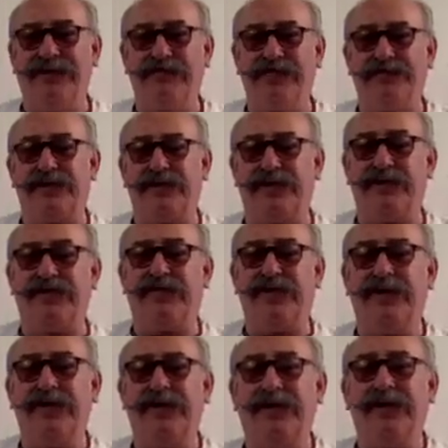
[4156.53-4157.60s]
just kind of,
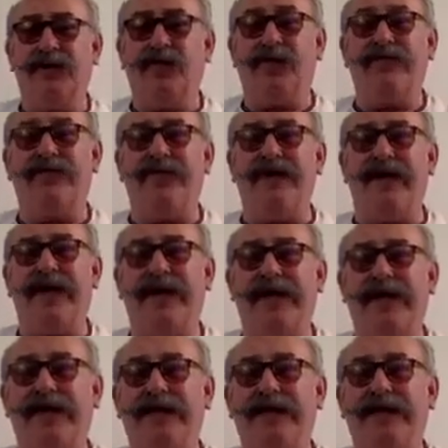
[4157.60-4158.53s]
one of my